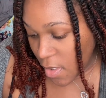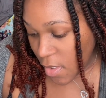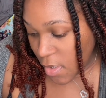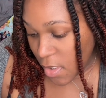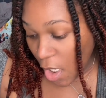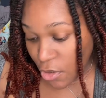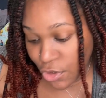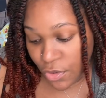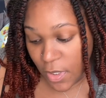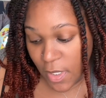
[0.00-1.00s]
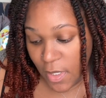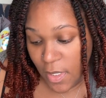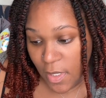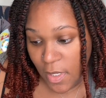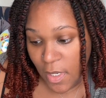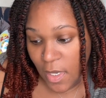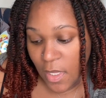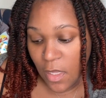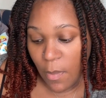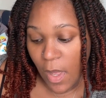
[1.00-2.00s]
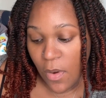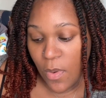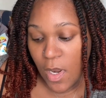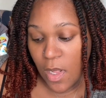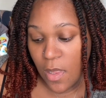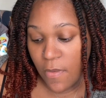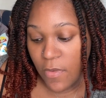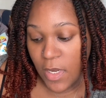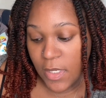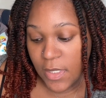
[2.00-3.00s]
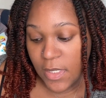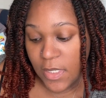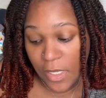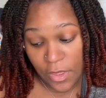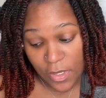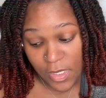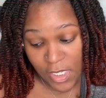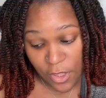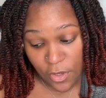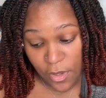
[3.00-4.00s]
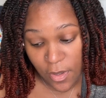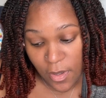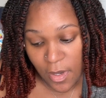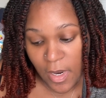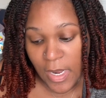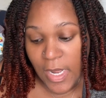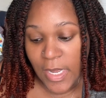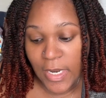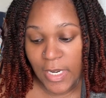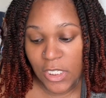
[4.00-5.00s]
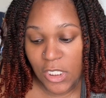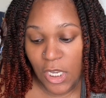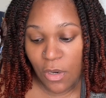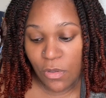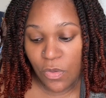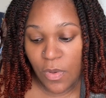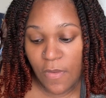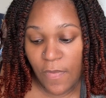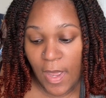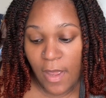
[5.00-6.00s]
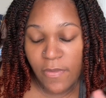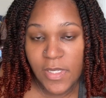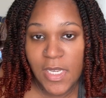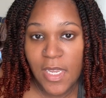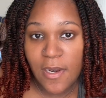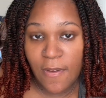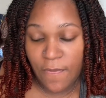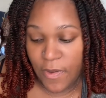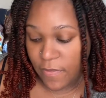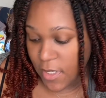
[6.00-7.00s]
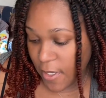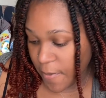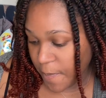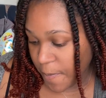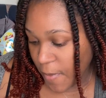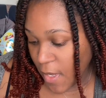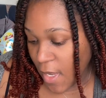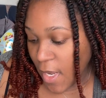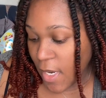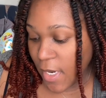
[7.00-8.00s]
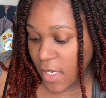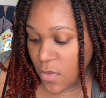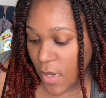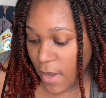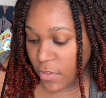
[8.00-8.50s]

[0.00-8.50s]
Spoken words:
psaltery. The modern equivalent is a zither, and that's Daniel 3, 5, 10, and 15. Next we have